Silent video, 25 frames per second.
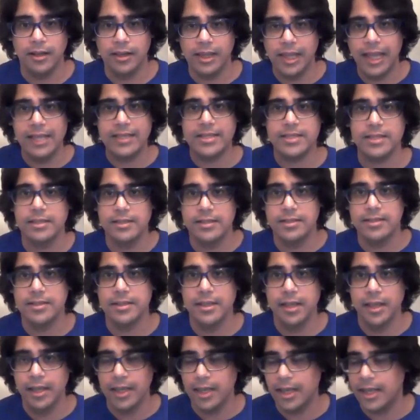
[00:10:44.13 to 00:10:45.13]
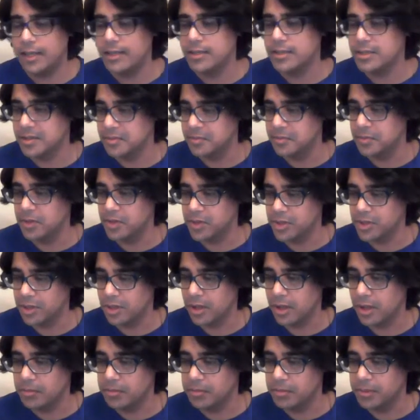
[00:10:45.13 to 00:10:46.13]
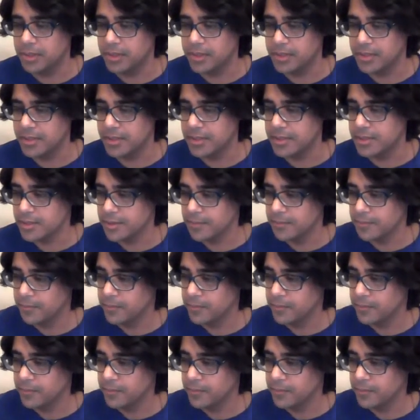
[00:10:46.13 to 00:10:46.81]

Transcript: classes in simplicial complexes.